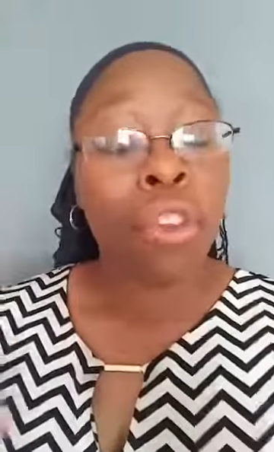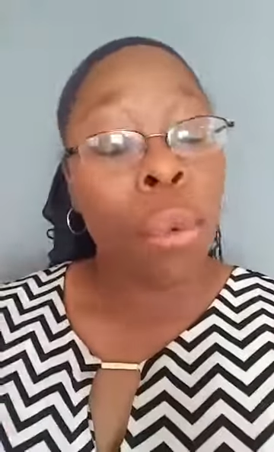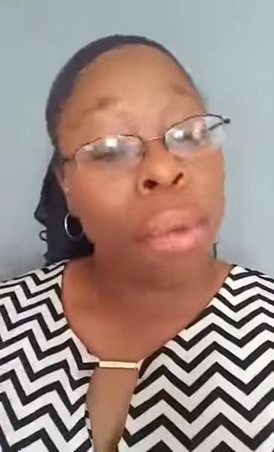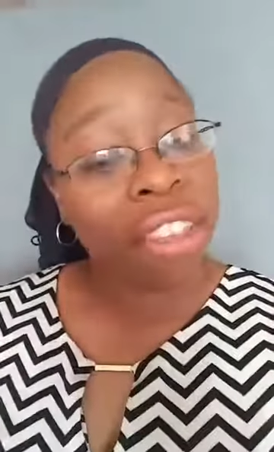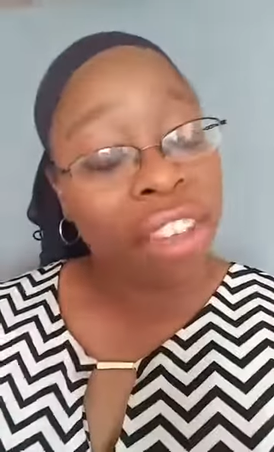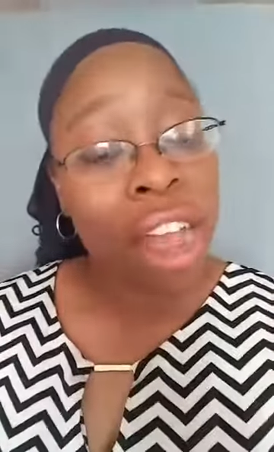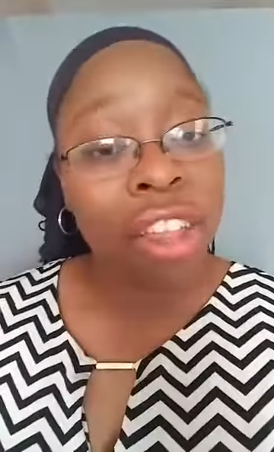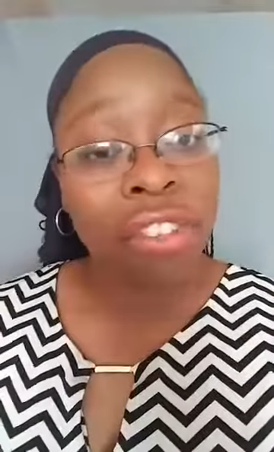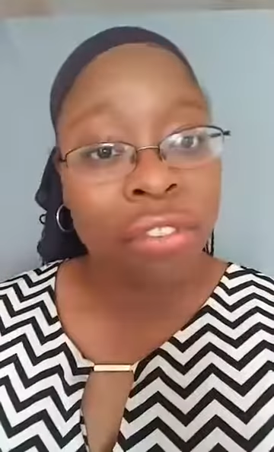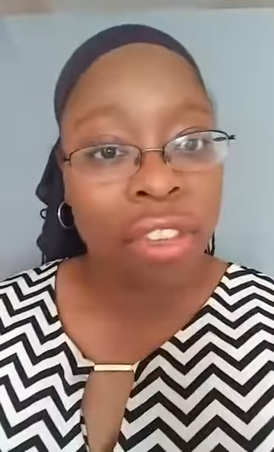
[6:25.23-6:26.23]
So my
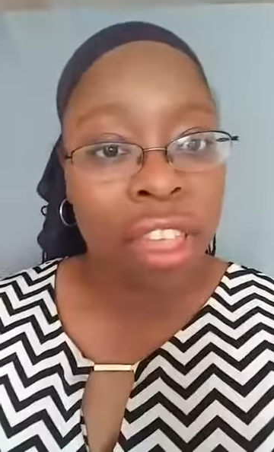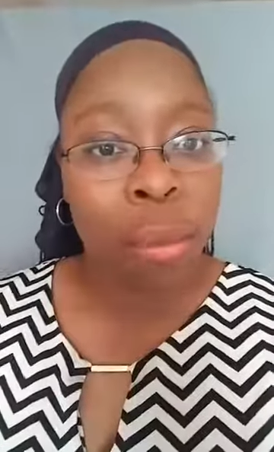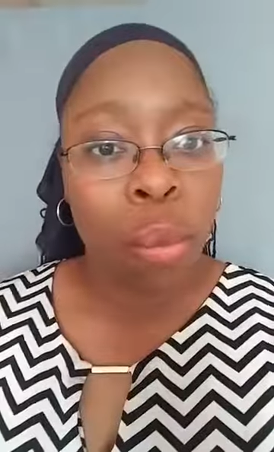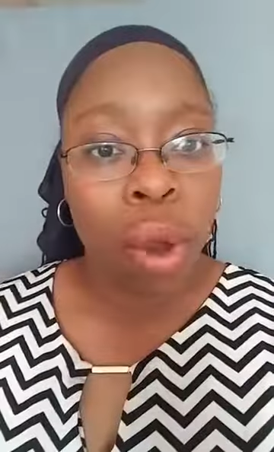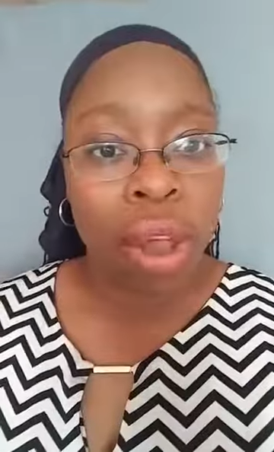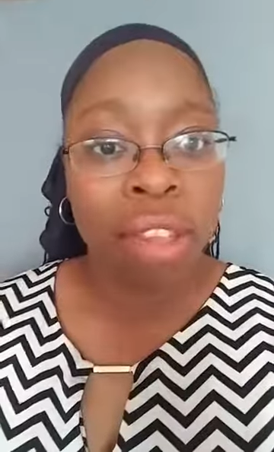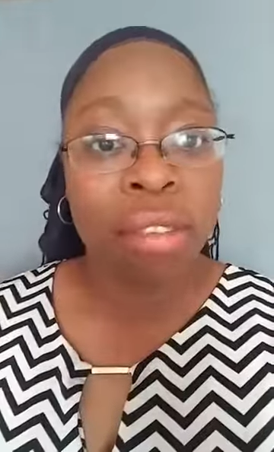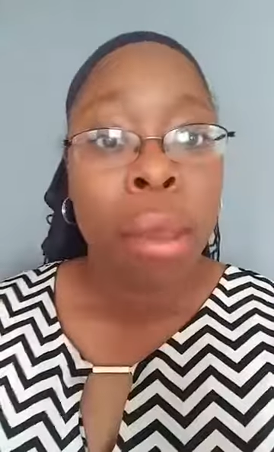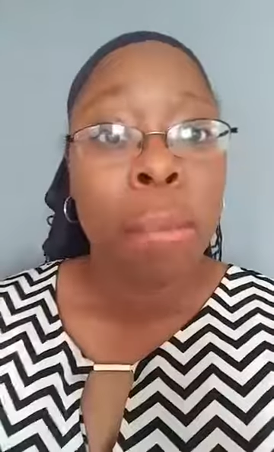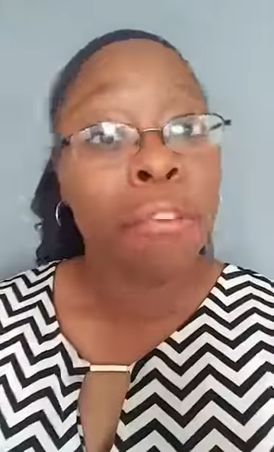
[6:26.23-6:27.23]
challenge for them
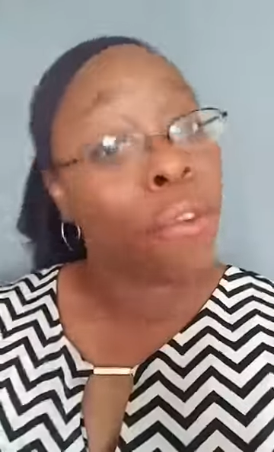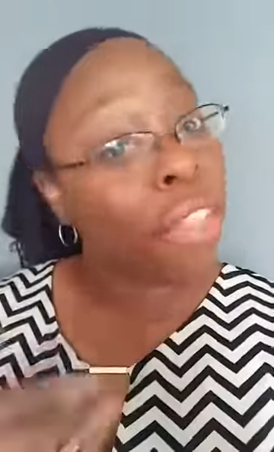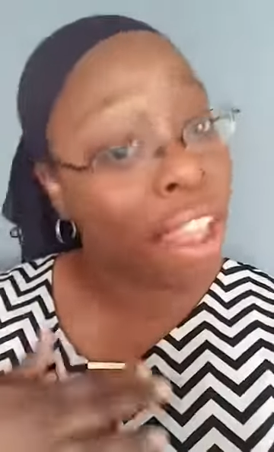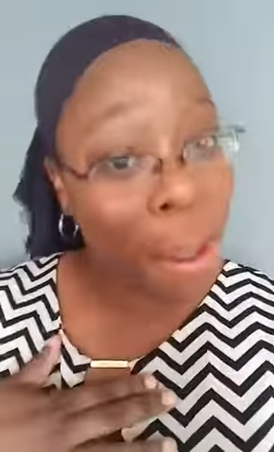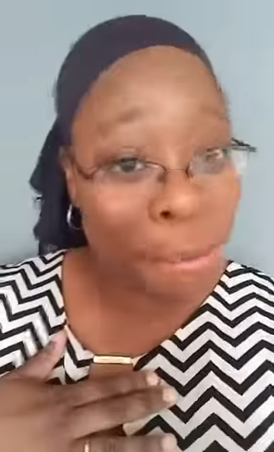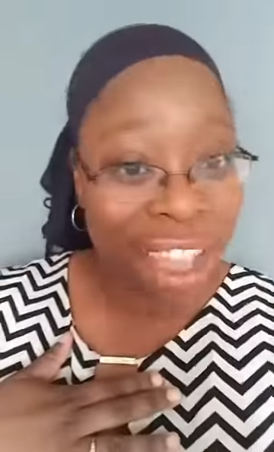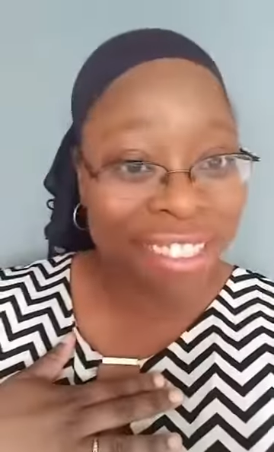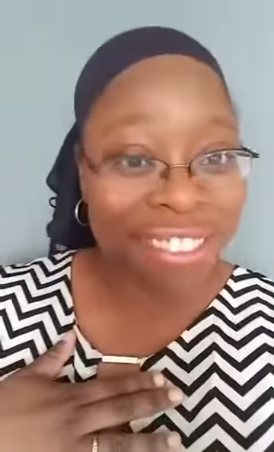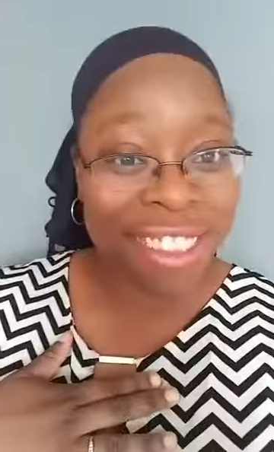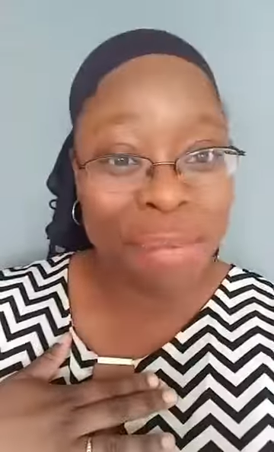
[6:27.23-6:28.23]
was before they come
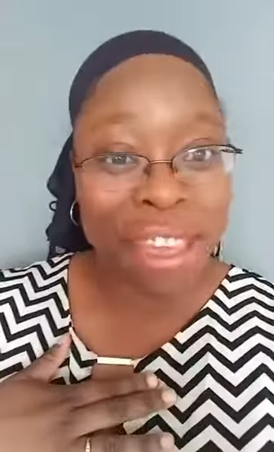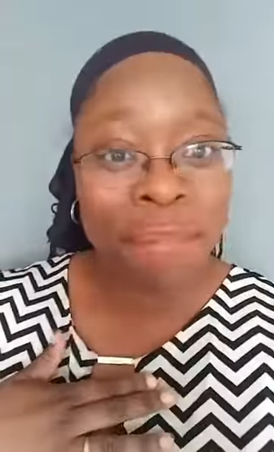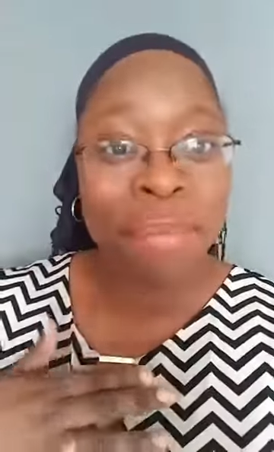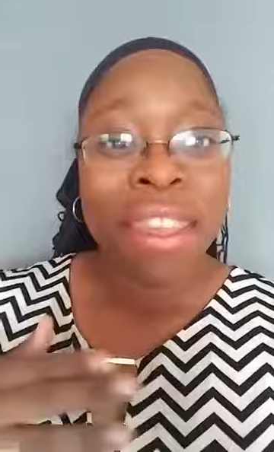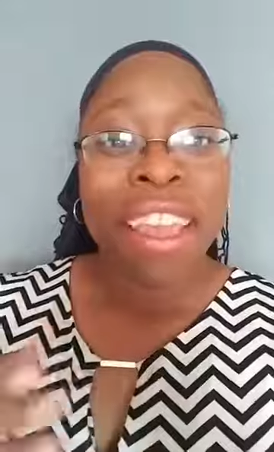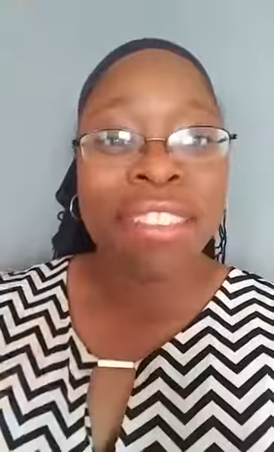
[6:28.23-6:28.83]
back to see me